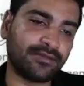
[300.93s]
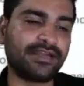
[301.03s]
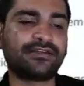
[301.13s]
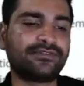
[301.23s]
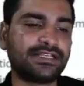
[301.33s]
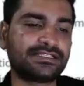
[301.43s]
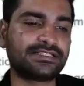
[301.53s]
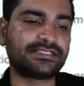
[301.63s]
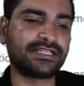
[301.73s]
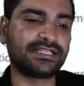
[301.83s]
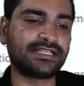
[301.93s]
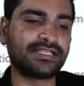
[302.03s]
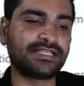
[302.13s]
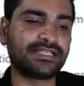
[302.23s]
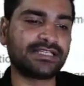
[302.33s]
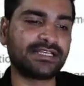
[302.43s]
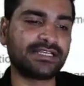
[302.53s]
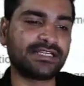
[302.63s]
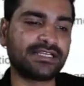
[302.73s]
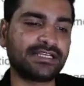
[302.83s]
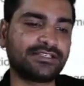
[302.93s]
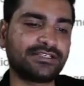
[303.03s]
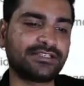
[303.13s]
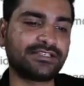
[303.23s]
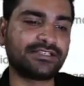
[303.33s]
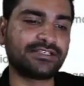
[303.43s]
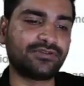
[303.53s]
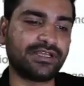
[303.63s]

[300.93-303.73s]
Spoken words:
6 you insert post insertion management and